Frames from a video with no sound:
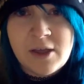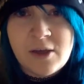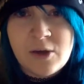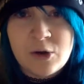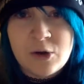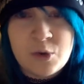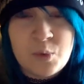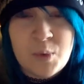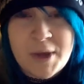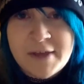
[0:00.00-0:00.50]

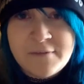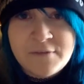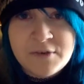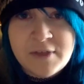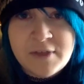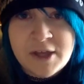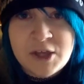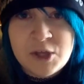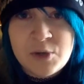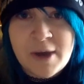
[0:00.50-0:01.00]
or waiver
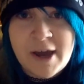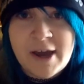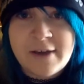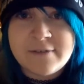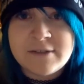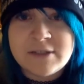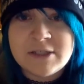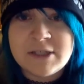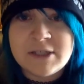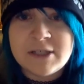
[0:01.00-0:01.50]
that you have
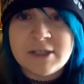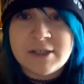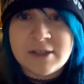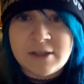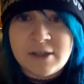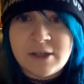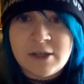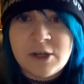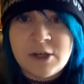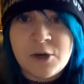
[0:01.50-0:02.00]
to,
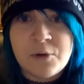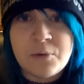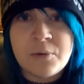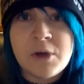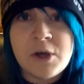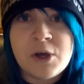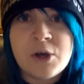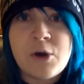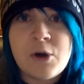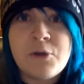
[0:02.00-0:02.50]
you know,
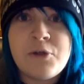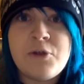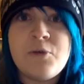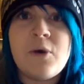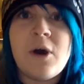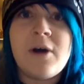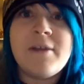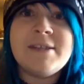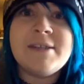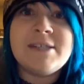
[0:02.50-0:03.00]
go through
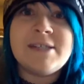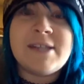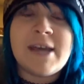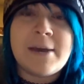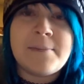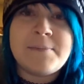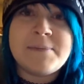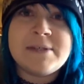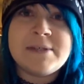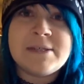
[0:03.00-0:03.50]
all the
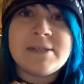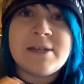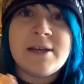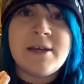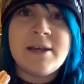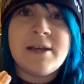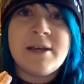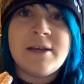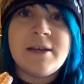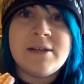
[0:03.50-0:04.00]
steps
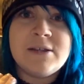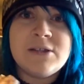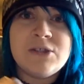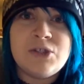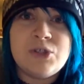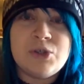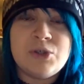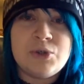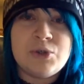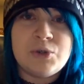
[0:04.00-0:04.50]

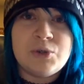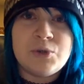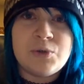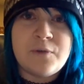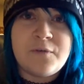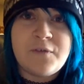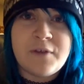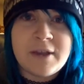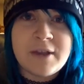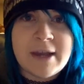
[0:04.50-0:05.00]
to
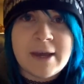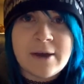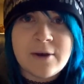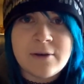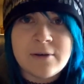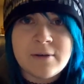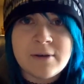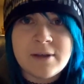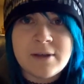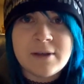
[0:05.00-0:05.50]
fill it
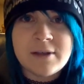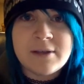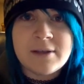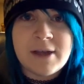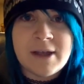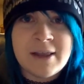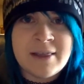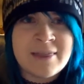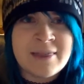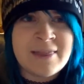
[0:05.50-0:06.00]
out.
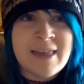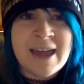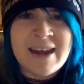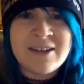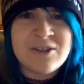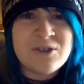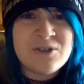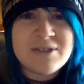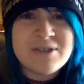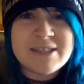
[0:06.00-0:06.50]
And that
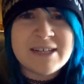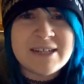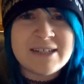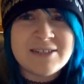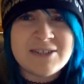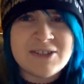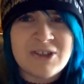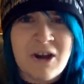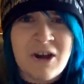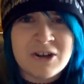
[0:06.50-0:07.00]
includes like
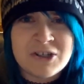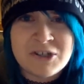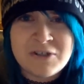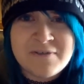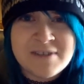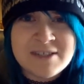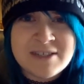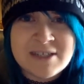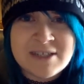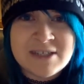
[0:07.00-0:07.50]
doctor
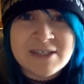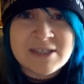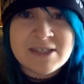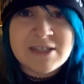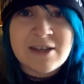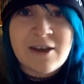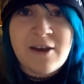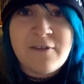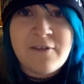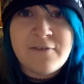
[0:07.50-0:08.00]
visits and
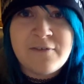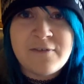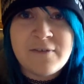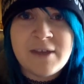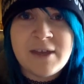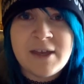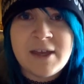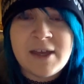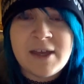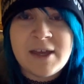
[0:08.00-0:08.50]
stuff
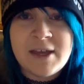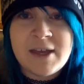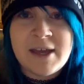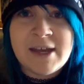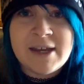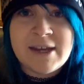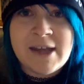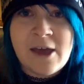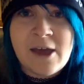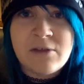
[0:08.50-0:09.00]

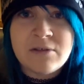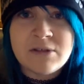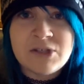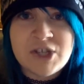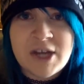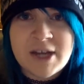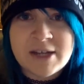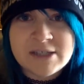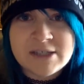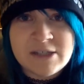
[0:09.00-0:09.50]
and health
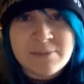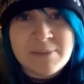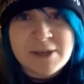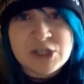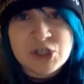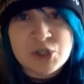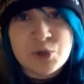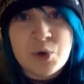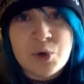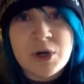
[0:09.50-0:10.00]
checks to make
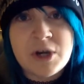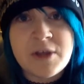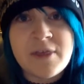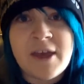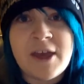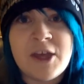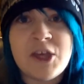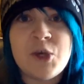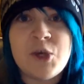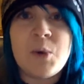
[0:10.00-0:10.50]
sure
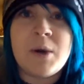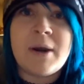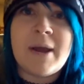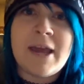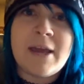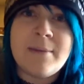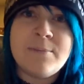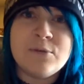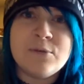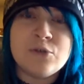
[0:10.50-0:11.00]
that you are
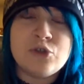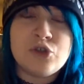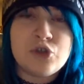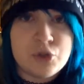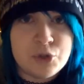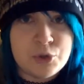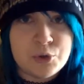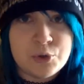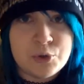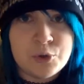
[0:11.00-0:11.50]
able
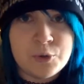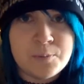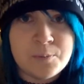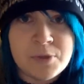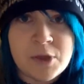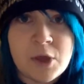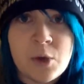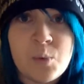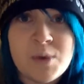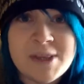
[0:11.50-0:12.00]
to
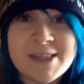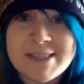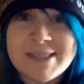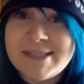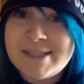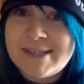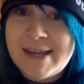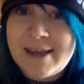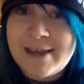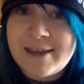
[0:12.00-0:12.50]

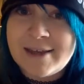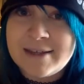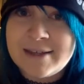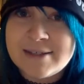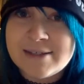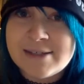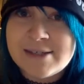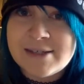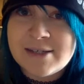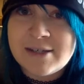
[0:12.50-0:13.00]

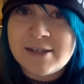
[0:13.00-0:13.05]
withstand